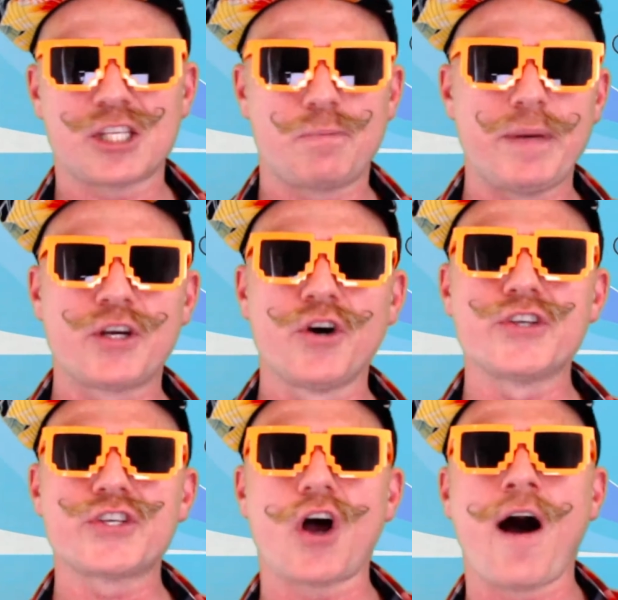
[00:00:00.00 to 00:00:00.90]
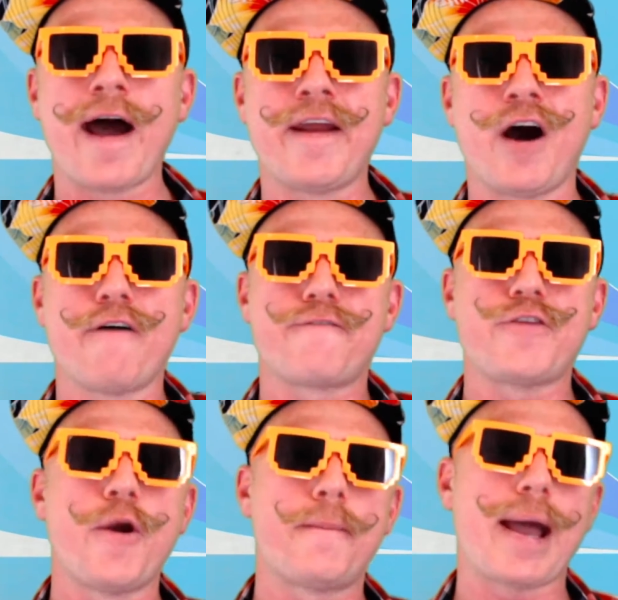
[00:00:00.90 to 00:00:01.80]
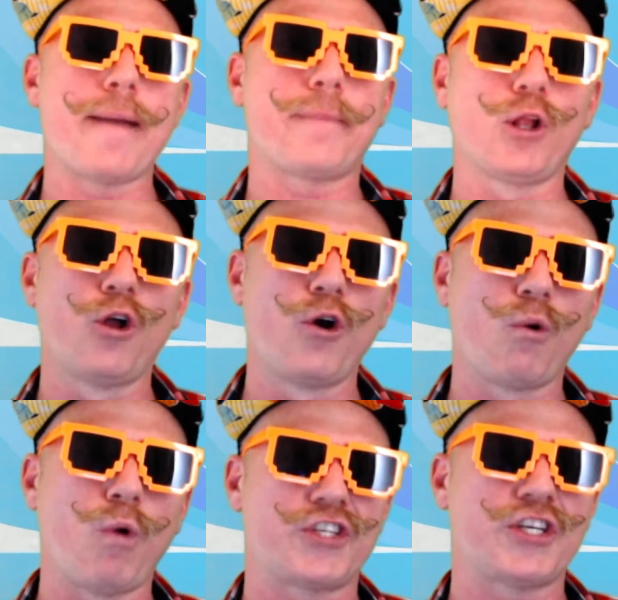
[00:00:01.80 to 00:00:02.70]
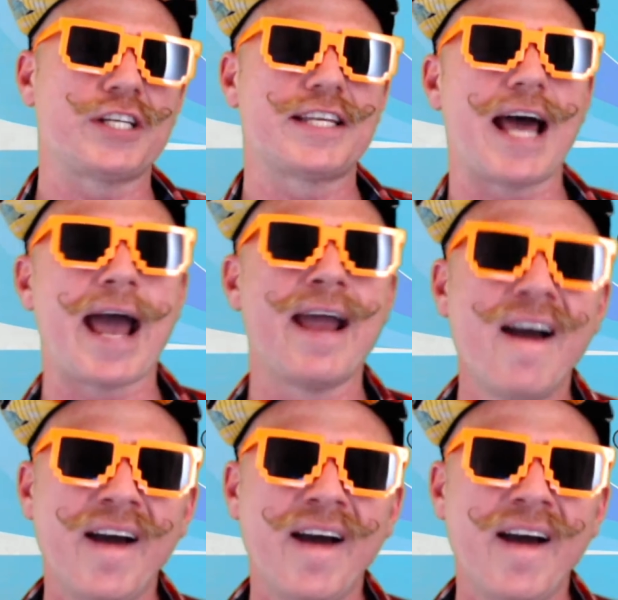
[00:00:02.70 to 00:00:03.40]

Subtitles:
because I know a few people who are watching today